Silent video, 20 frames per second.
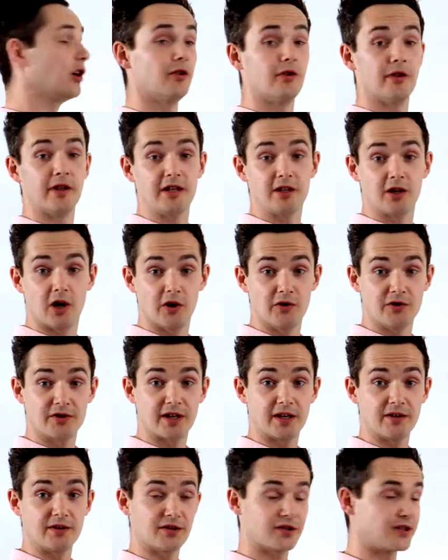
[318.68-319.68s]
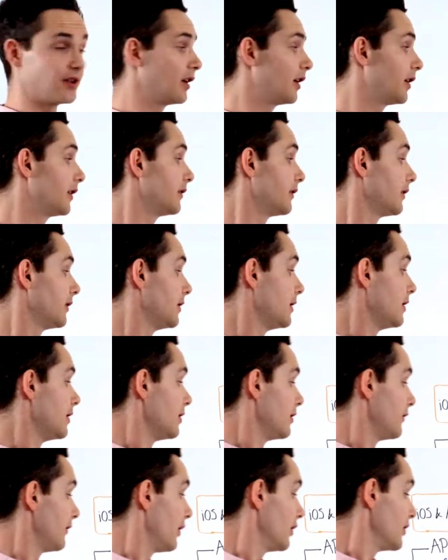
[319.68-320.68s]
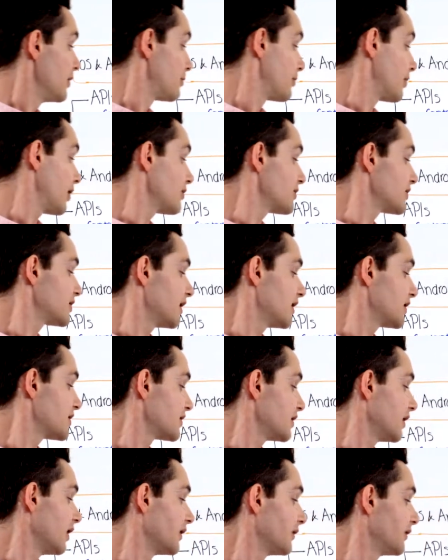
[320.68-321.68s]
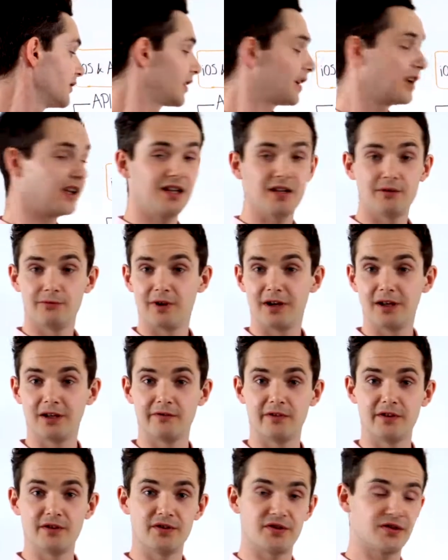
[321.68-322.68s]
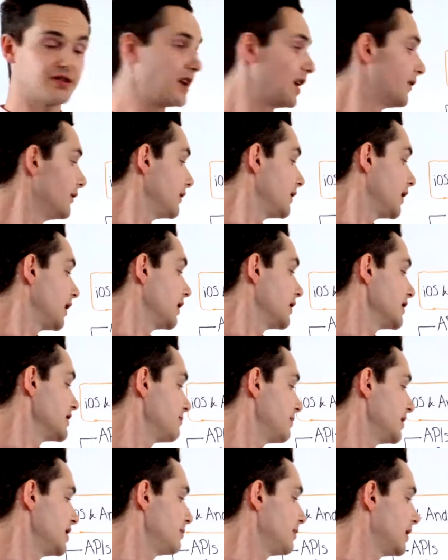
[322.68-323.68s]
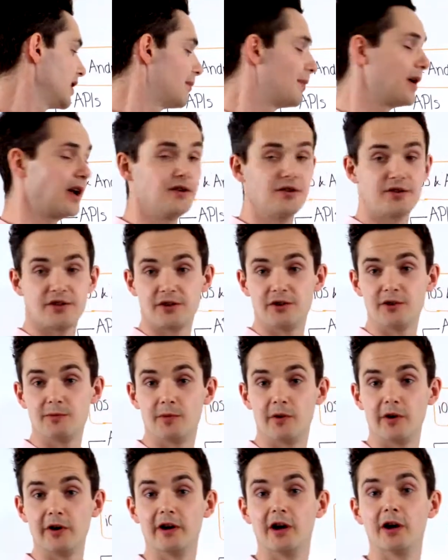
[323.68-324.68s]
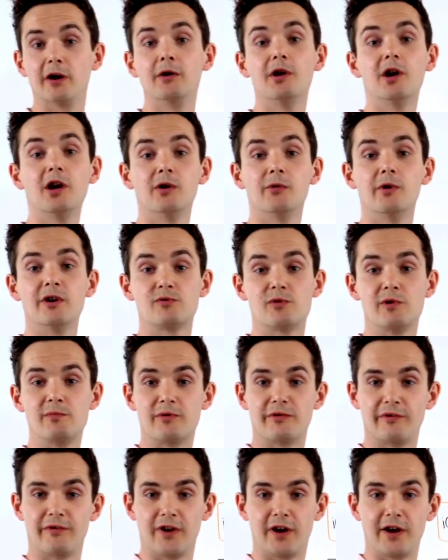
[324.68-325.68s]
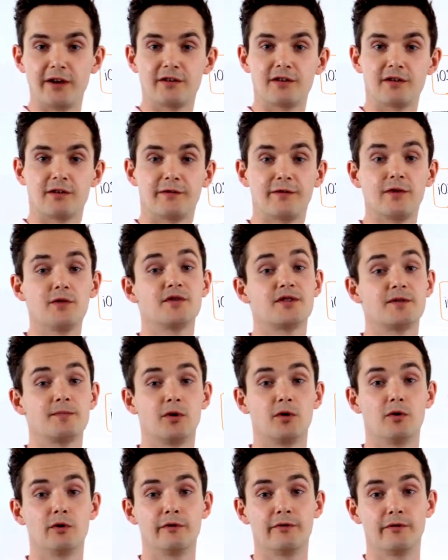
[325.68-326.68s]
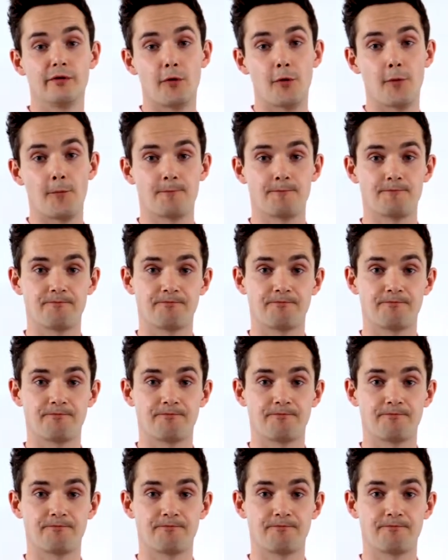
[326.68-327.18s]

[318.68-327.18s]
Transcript: on the content side, on the process side, the key relevant standard here is BPMN 2.0, which we provide full support for.